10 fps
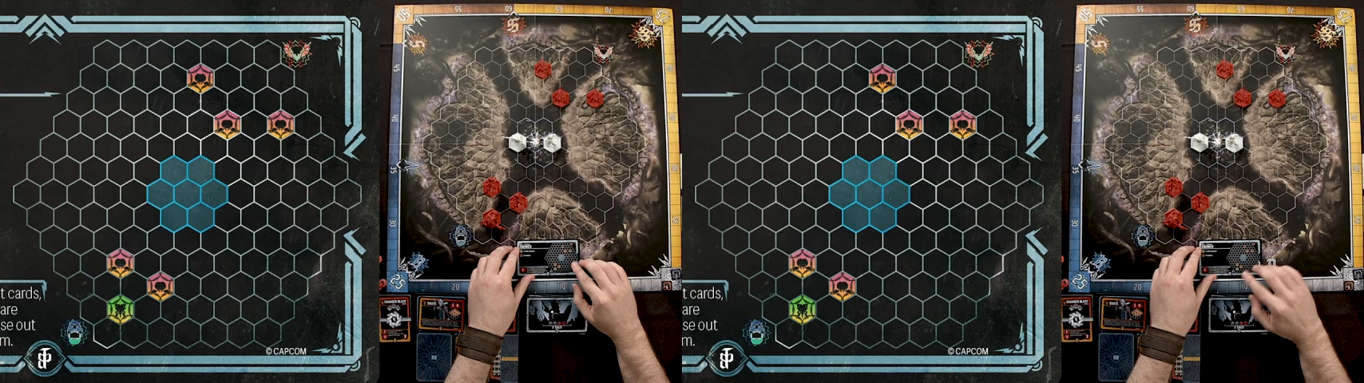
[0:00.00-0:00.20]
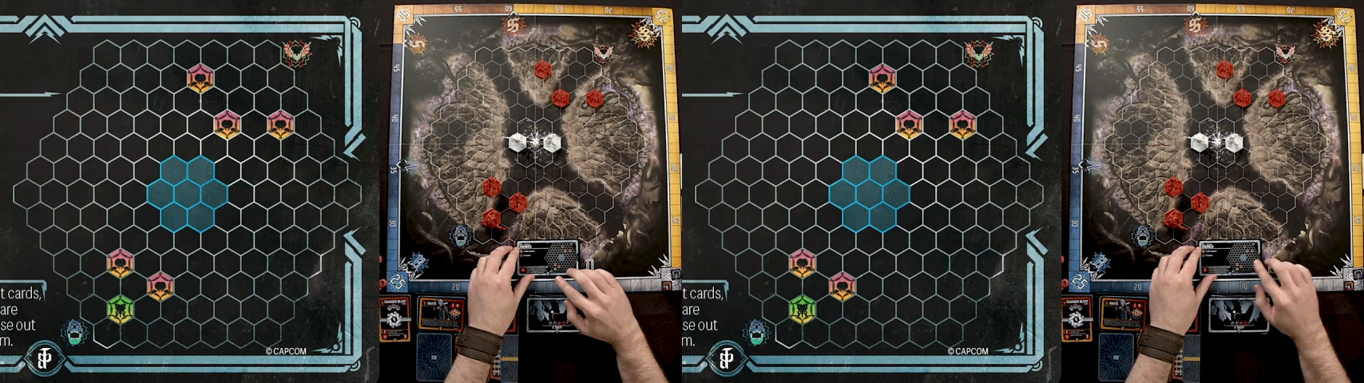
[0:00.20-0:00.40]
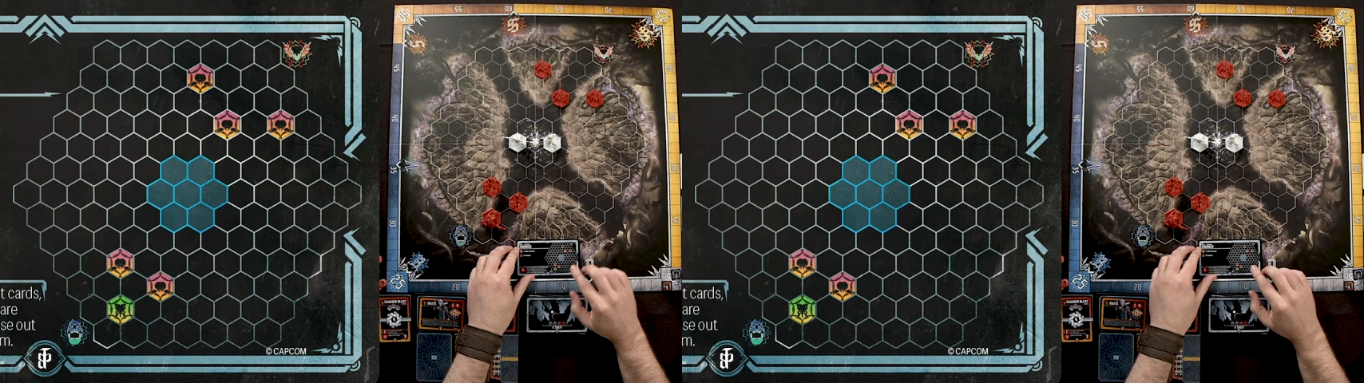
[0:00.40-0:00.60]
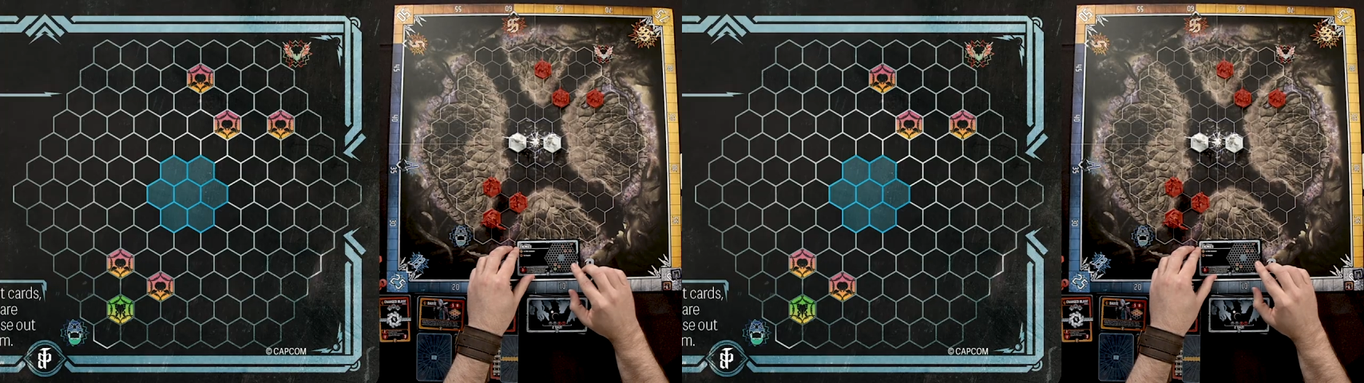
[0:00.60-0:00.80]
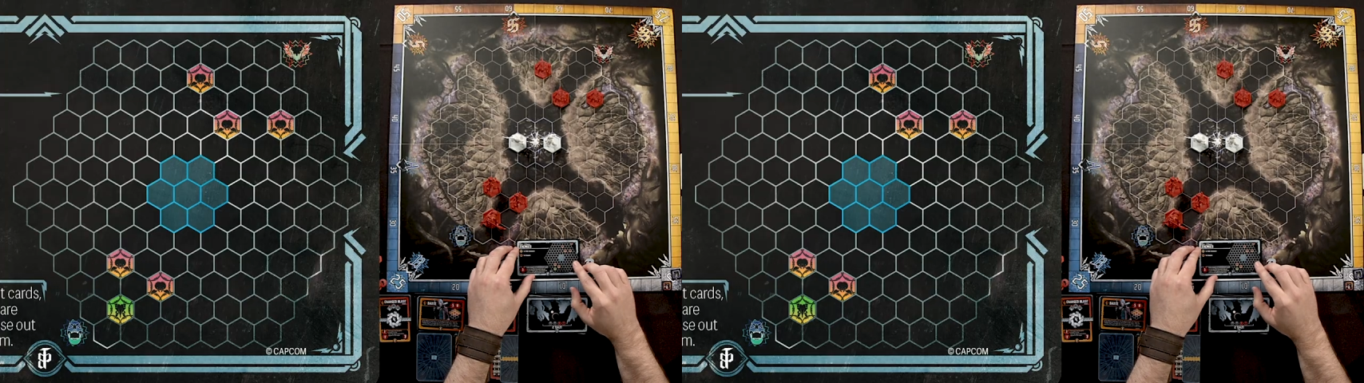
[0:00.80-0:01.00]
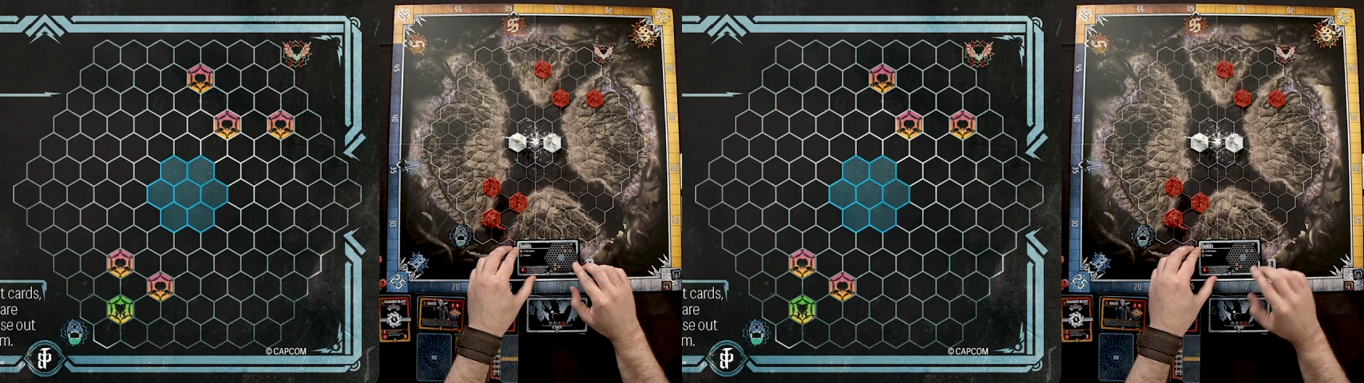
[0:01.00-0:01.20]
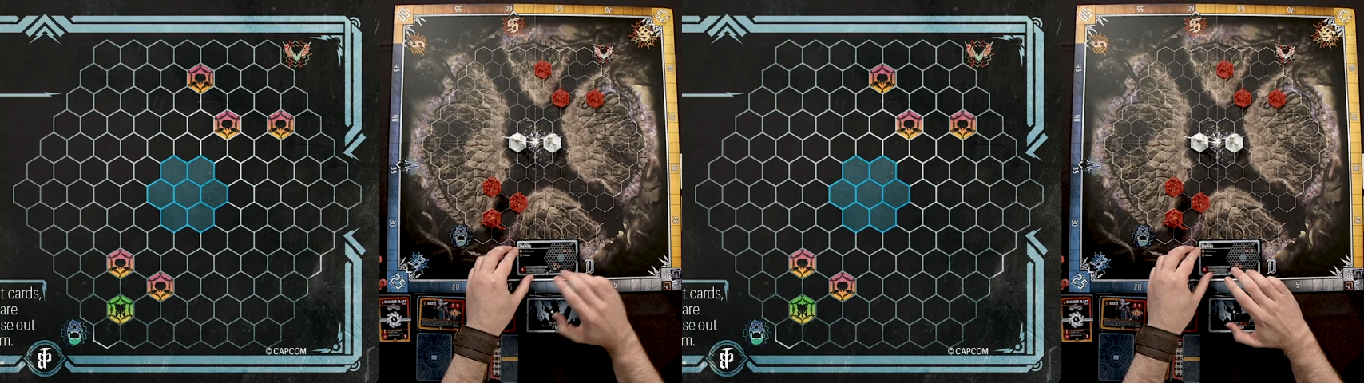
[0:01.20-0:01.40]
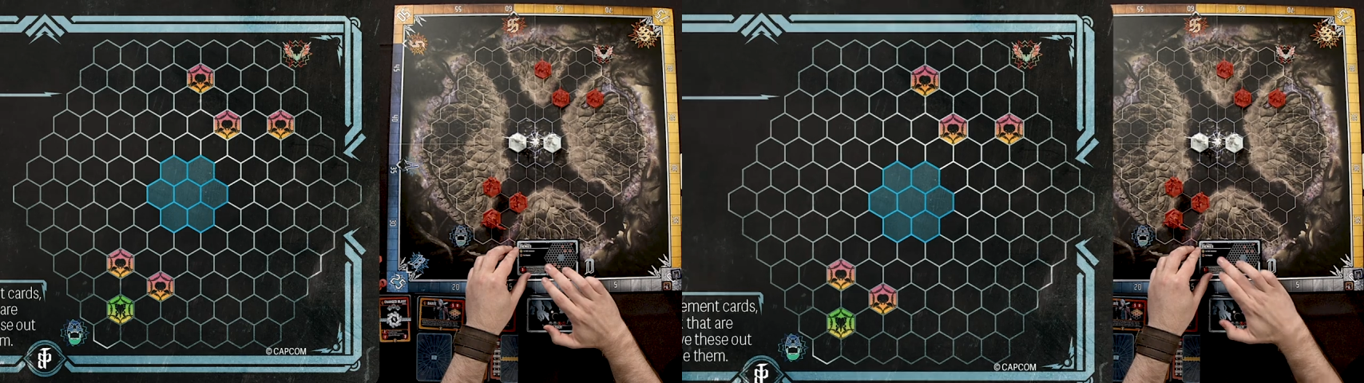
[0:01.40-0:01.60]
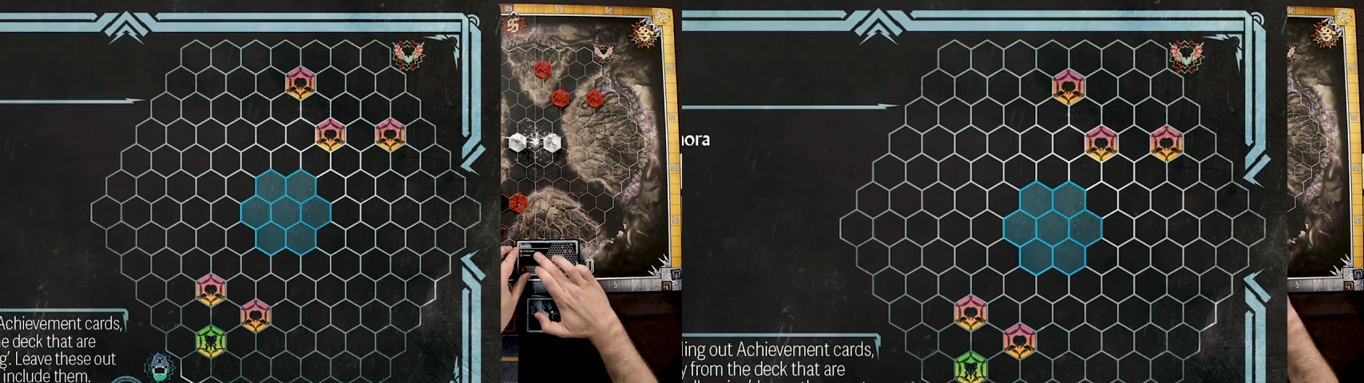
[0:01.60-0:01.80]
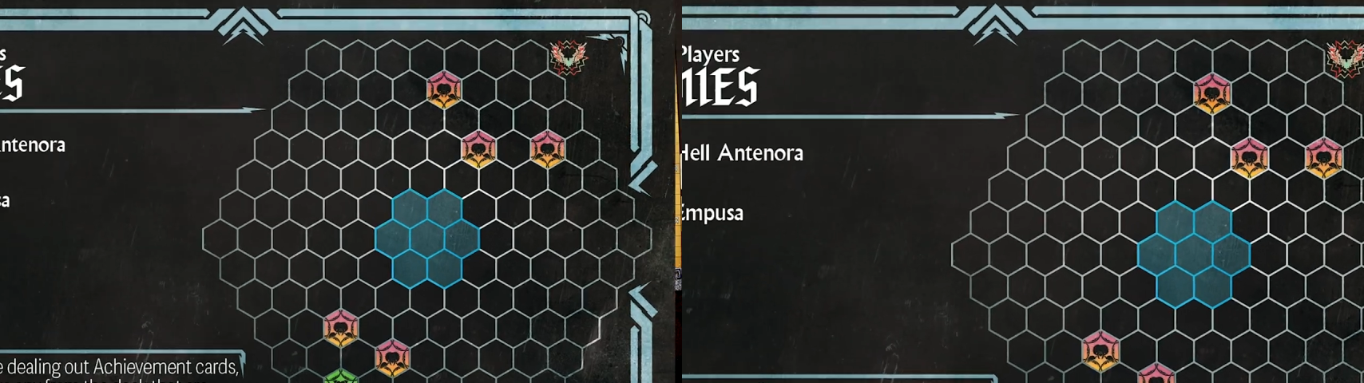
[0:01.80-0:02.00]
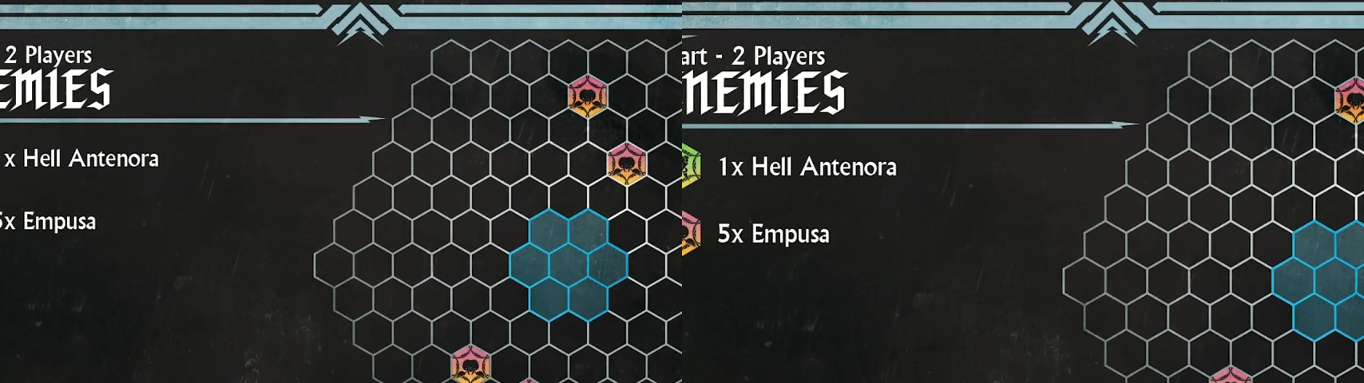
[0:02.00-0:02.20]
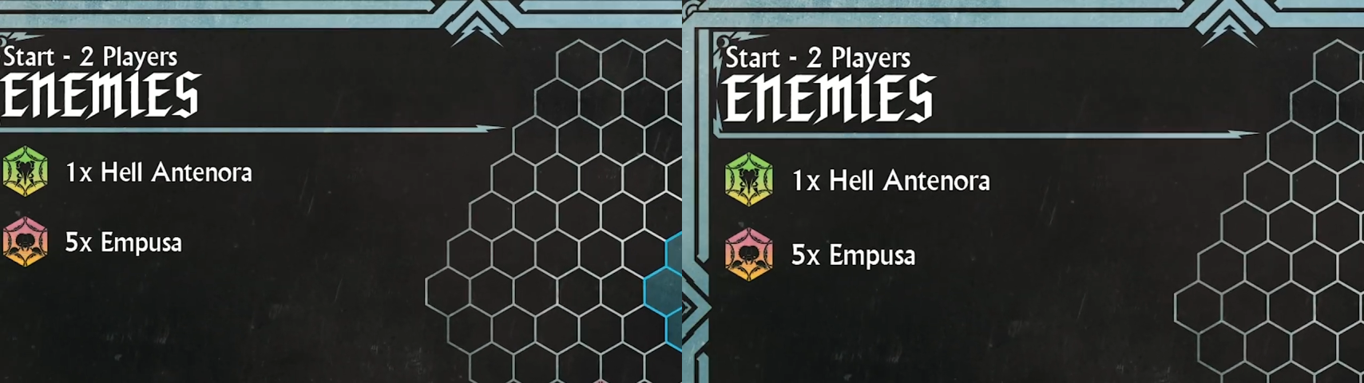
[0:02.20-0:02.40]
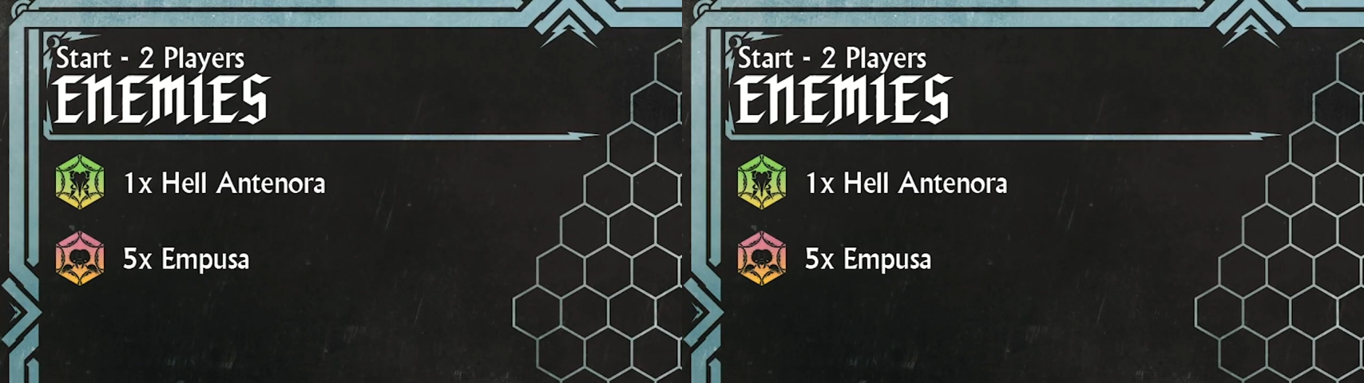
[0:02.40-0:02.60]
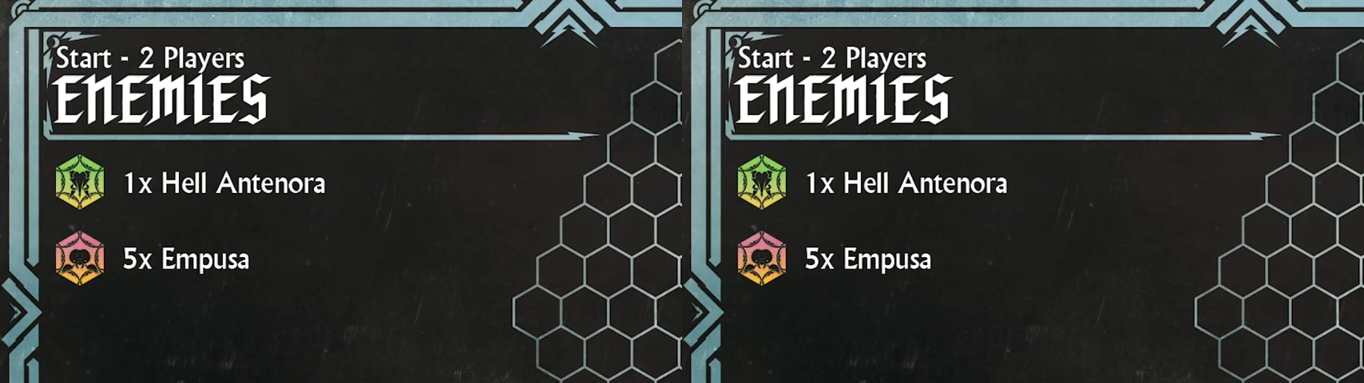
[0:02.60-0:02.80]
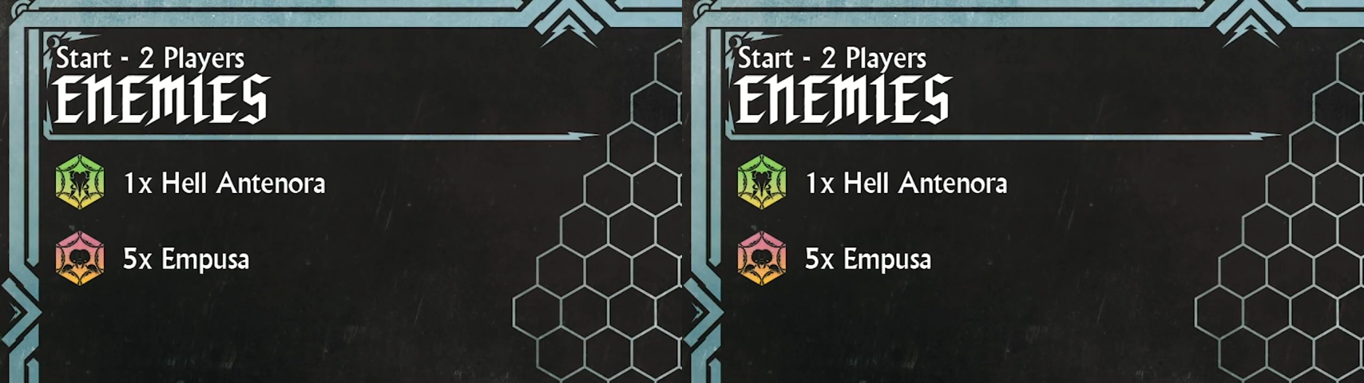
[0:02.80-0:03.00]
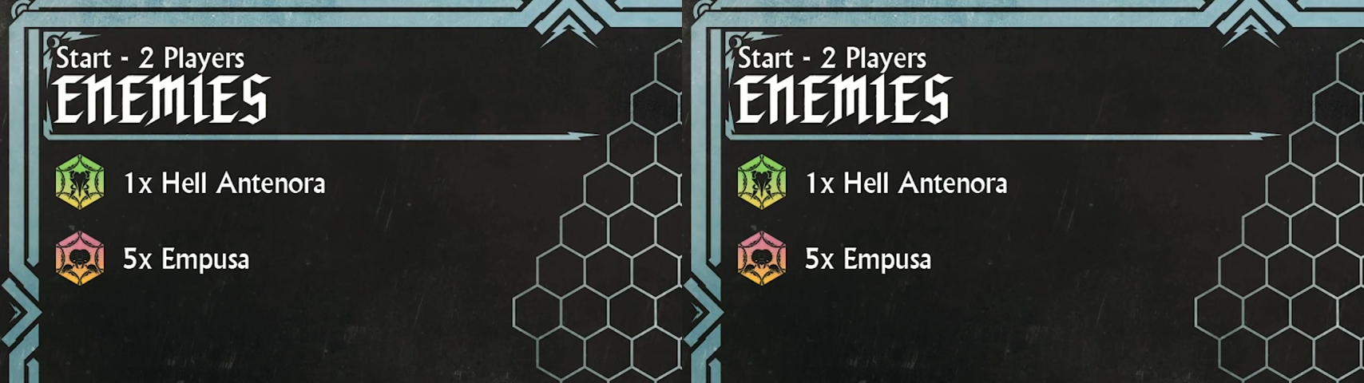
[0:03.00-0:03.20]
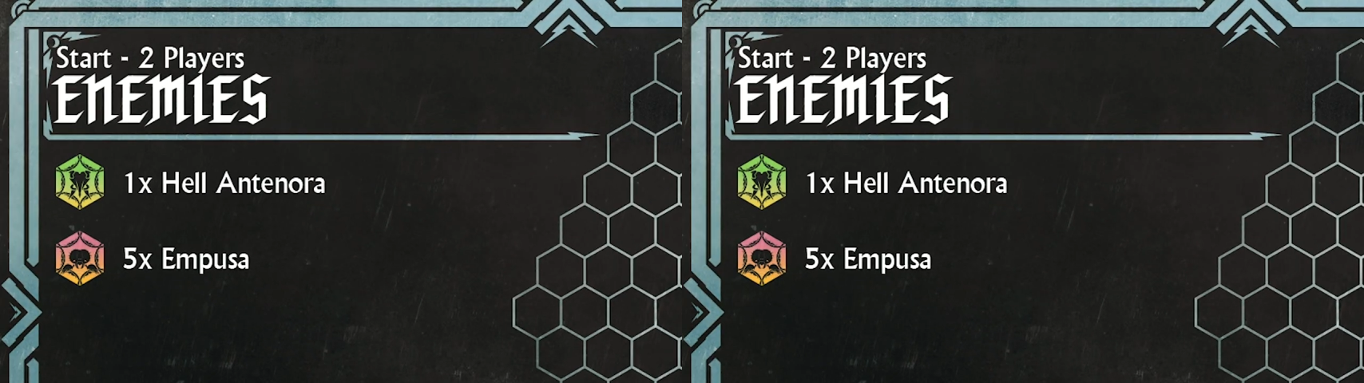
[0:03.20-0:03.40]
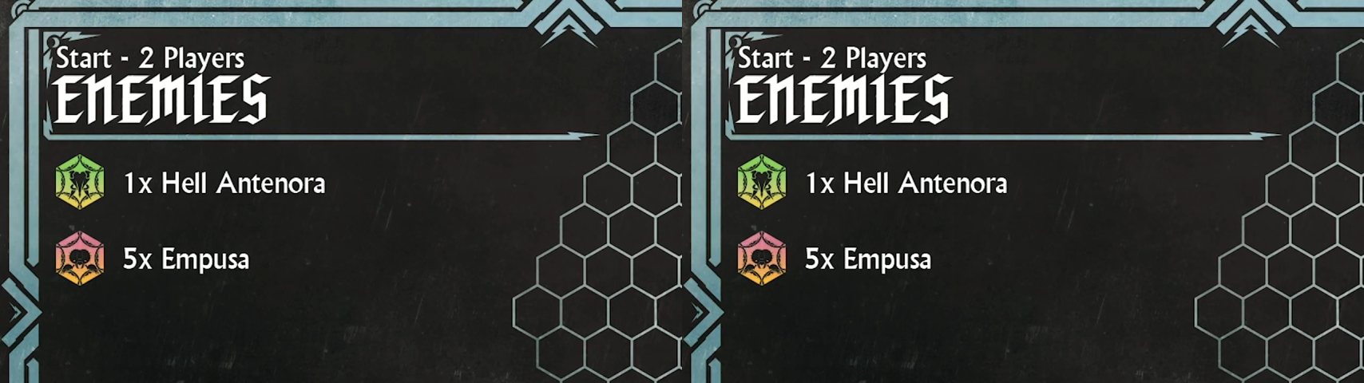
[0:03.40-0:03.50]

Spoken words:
No face is visible, so there are no lips to read.